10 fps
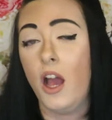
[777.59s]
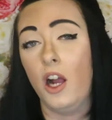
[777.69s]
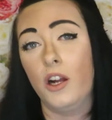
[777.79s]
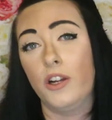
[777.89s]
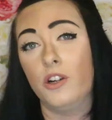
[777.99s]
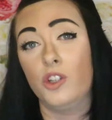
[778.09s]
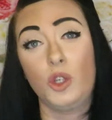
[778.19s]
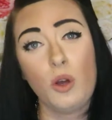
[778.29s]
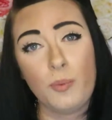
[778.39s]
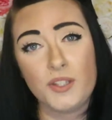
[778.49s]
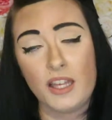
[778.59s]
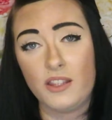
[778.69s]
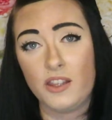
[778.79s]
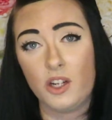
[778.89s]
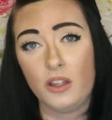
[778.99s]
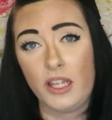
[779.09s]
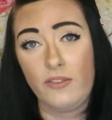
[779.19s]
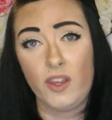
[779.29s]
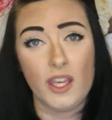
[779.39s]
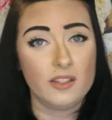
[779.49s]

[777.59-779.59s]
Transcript: Are you upset that they're leaving?